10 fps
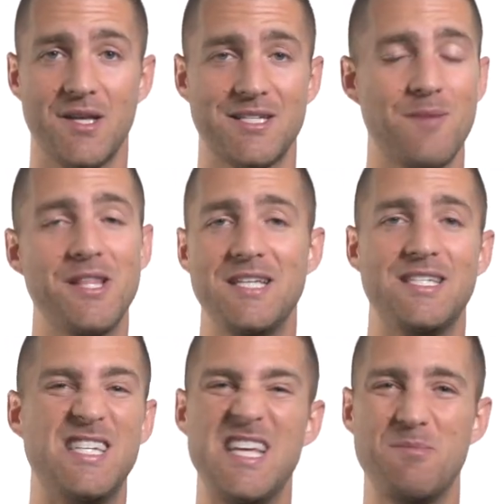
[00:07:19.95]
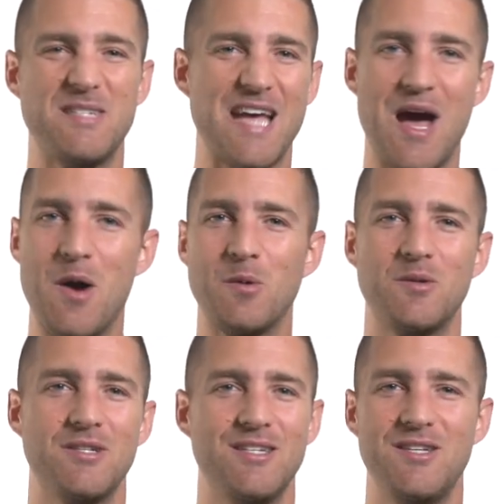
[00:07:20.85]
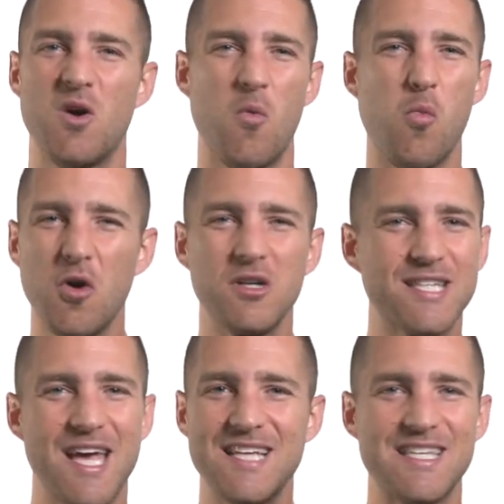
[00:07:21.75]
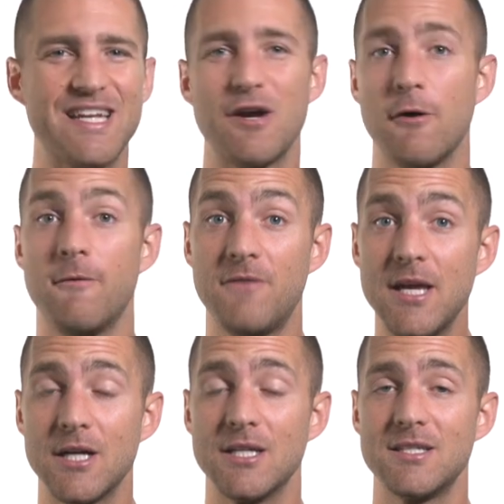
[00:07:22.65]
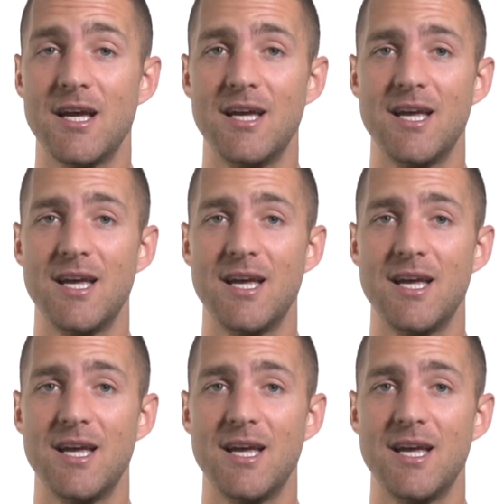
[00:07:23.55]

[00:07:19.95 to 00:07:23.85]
Some of these deep down, you know, worst case scenario fears